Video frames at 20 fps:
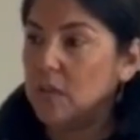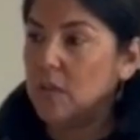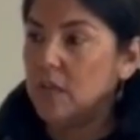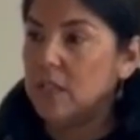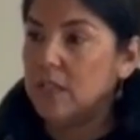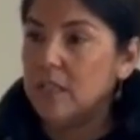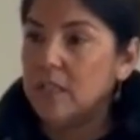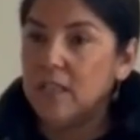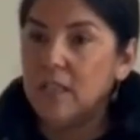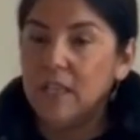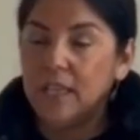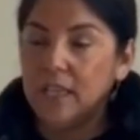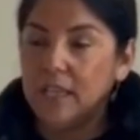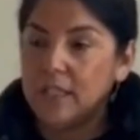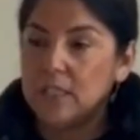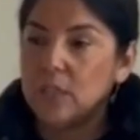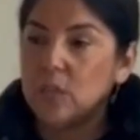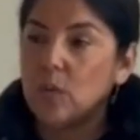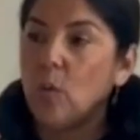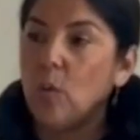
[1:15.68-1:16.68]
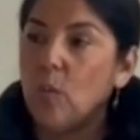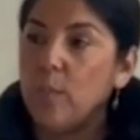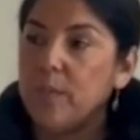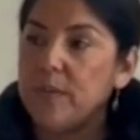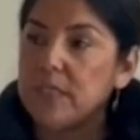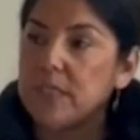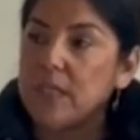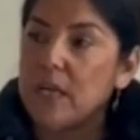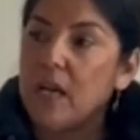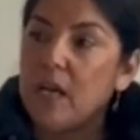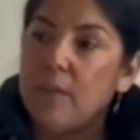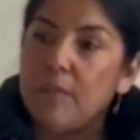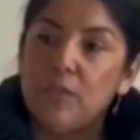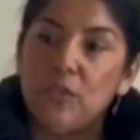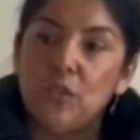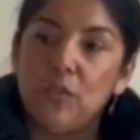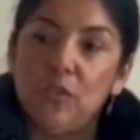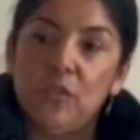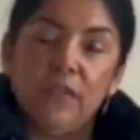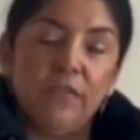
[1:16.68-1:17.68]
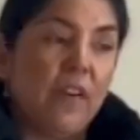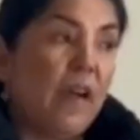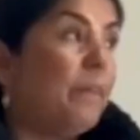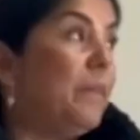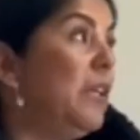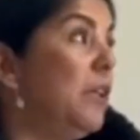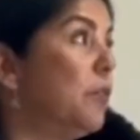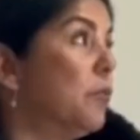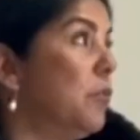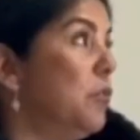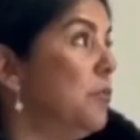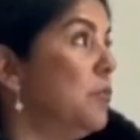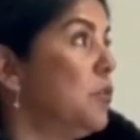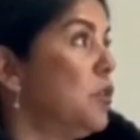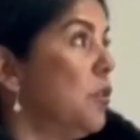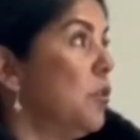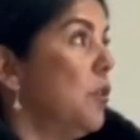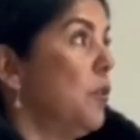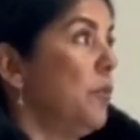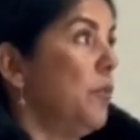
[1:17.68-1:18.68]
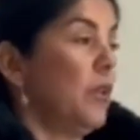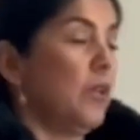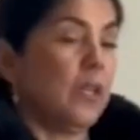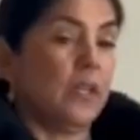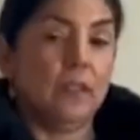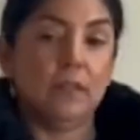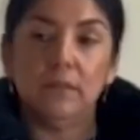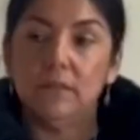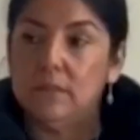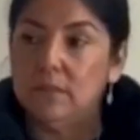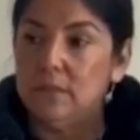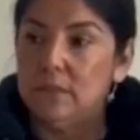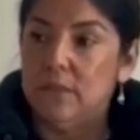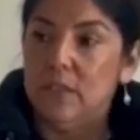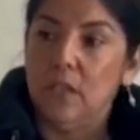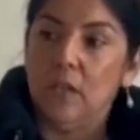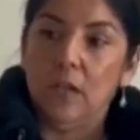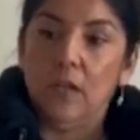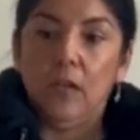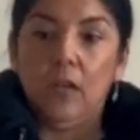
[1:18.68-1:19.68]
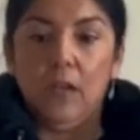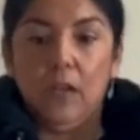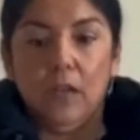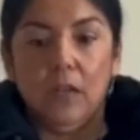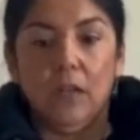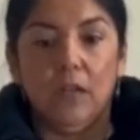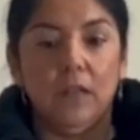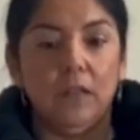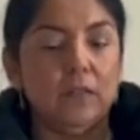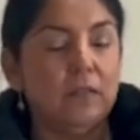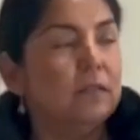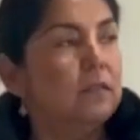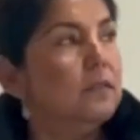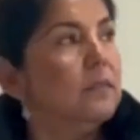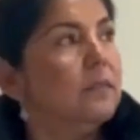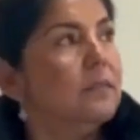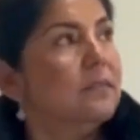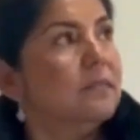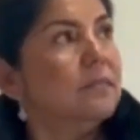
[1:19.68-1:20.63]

that it opens up to the family room, so that we can. Yeah, this is gonna be